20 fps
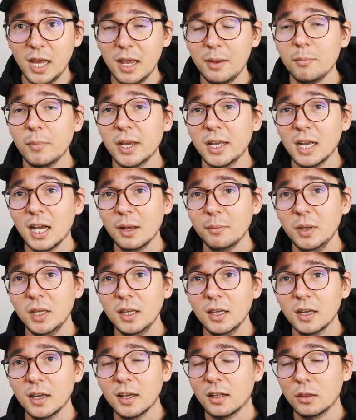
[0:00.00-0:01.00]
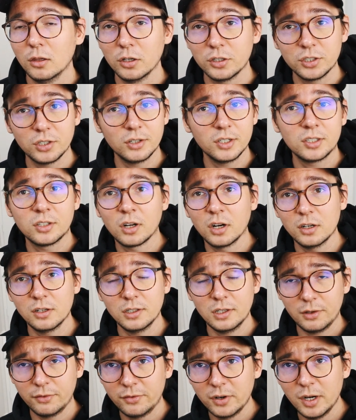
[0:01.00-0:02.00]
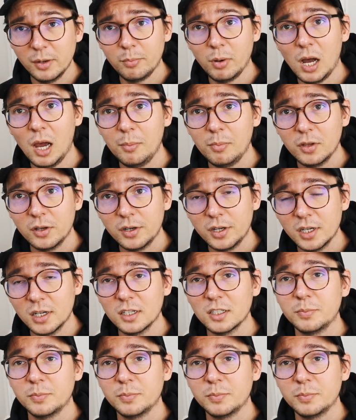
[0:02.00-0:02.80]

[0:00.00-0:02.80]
L A, Miami, luxurious cars are very popular here,